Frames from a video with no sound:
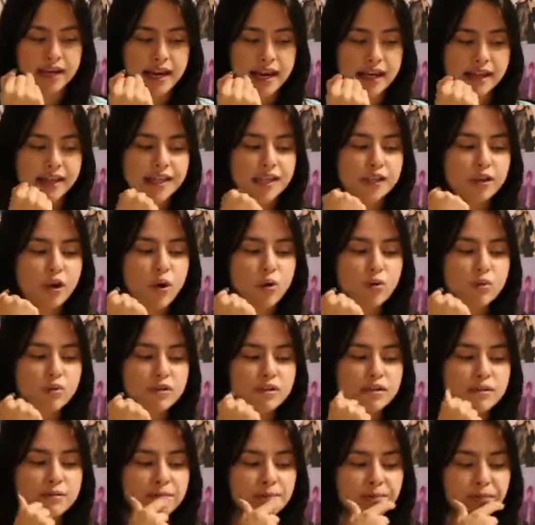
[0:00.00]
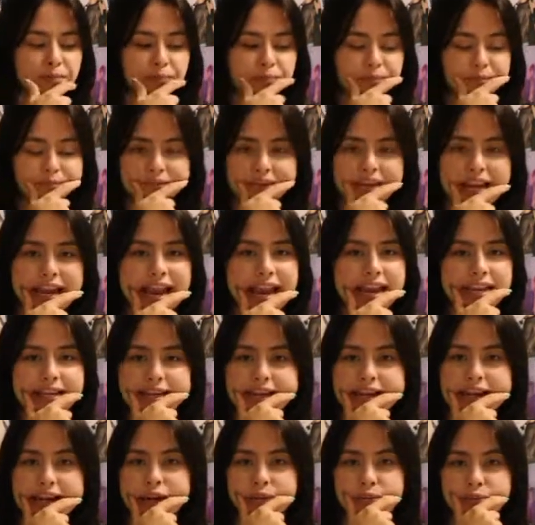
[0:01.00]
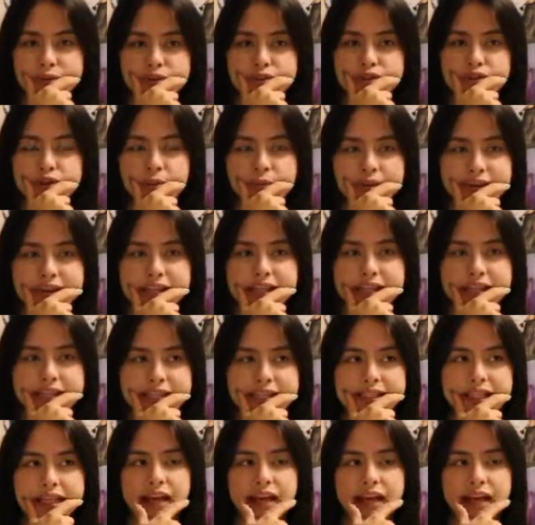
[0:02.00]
And this goes hand in hand with so many things.